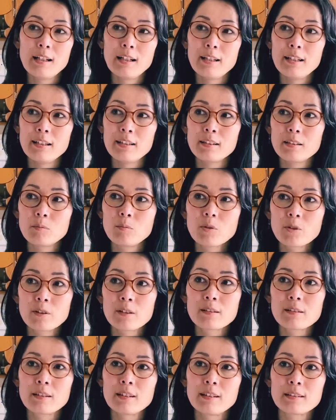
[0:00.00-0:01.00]
And more
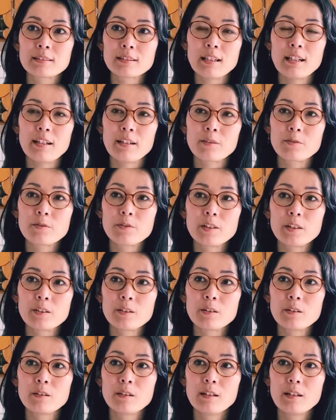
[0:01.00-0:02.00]
or less, I
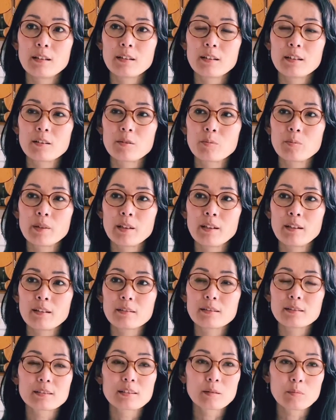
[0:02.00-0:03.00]
feel a little
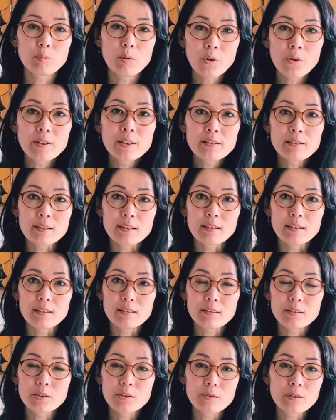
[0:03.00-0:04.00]
bit disappointed,
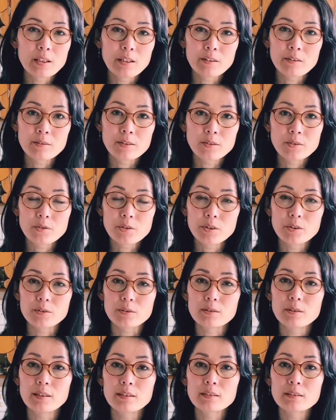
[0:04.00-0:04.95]
to tell you the truth.